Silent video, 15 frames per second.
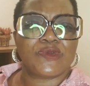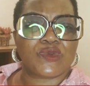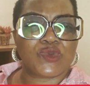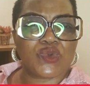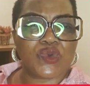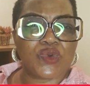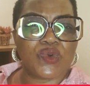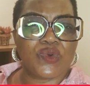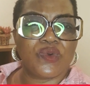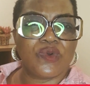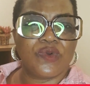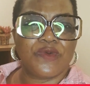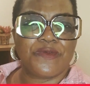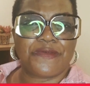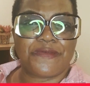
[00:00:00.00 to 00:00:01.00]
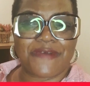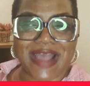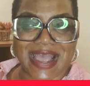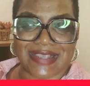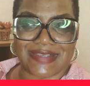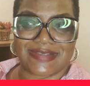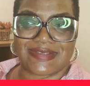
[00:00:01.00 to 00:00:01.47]
too
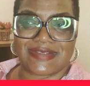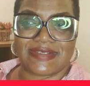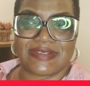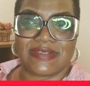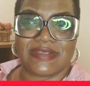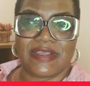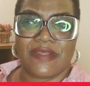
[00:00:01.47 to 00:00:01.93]
fast,